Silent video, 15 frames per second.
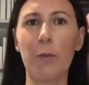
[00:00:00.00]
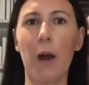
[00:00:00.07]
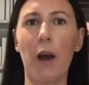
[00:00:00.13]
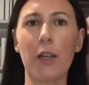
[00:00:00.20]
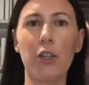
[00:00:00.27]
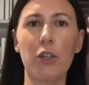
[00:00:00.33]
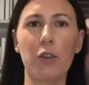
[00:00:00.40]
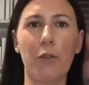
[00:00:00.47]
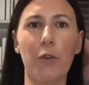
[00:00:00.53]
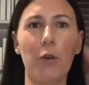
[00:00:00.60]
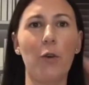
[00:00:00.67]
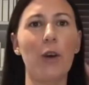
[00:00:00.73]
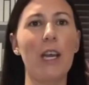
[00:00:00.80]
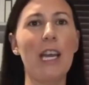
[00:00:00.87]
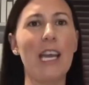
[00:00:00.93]
but I just
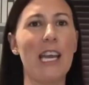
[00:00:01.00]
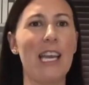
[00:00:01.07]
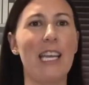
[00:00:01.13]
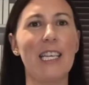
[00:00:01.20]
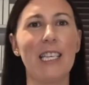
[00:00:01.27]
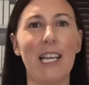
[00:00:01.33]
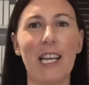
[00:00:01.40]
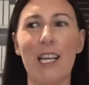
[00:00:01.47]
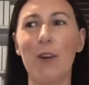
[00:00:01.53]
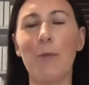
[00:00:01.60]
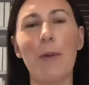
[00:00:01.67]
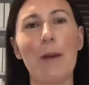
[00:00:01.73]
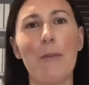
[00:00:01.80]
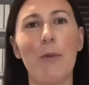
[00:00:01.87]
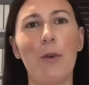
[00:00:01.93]
thought it is a little bit